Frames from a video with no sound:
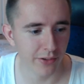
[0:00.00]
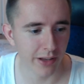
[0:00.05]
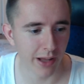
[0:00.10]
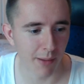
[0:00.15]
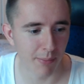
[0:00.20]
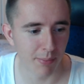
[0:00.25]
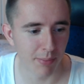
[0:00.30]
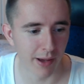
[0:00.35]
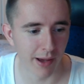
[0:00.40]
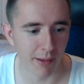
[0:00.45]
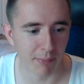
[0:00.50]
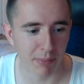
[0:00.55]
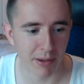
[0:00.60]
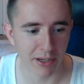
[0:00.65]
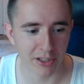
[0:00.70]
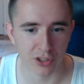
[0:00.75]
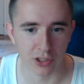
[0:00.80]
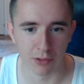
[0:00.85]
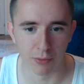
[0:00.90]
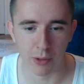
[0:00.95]
that
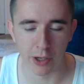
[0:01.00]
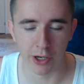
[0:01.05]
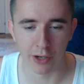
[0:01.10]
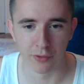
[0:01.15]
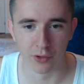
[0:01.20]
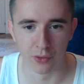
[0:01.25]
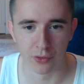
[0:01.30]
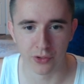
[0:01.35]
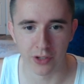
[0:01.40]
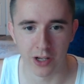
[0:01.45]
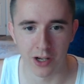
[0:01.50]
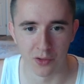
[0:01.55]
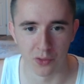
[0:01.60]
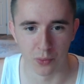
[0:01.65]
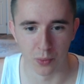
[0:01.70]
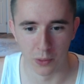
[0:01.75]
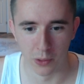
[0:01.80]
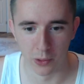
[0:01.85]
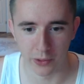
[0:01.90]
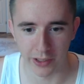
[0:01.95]
picture of one of those
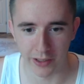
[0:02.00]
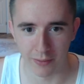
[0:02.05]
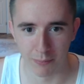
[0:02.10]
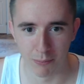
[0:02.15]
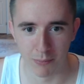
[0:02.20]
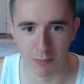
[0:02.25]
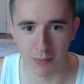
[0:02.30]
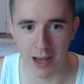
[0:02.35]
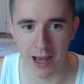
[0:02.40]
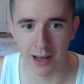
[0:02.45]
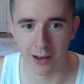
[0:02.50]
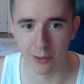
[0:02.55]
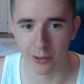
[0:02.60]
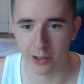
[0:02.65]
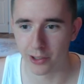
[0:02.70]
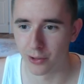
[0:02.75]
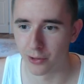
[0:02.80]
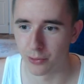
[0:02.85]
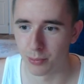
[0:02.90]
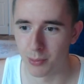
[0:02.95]
towns we looked at. Man, look at those